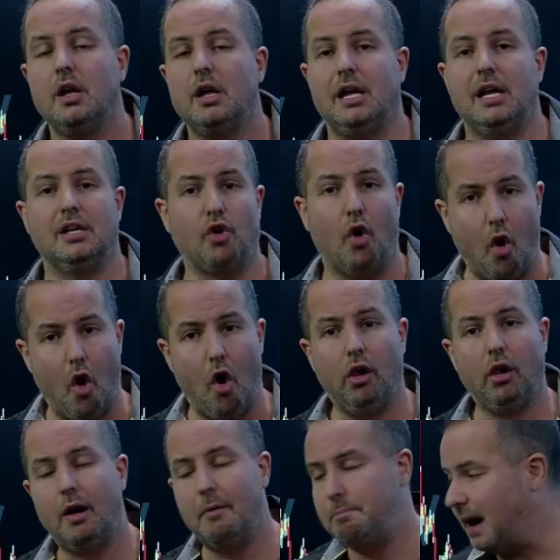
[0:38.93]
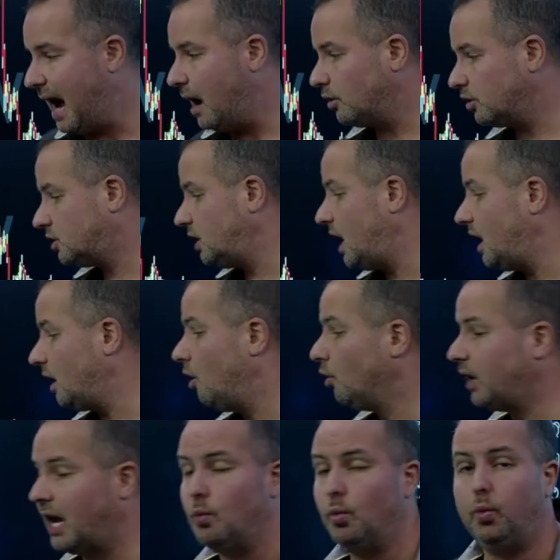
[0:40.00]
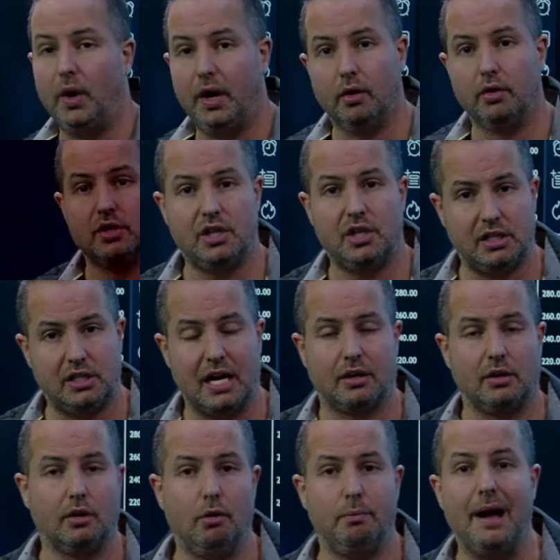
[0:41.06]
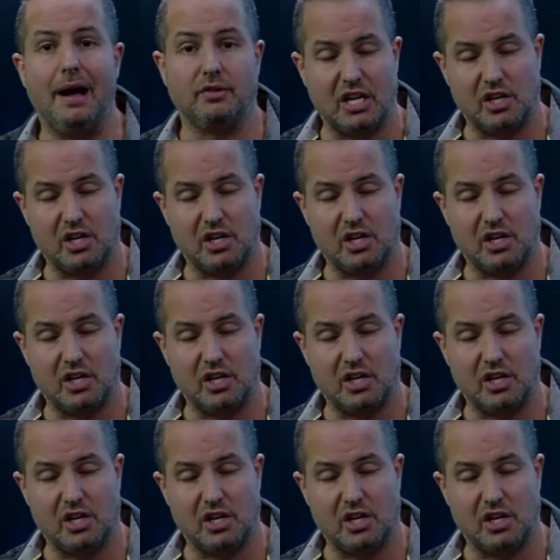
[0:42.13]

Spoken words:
it's all about saying, okay, where is the technical bounce?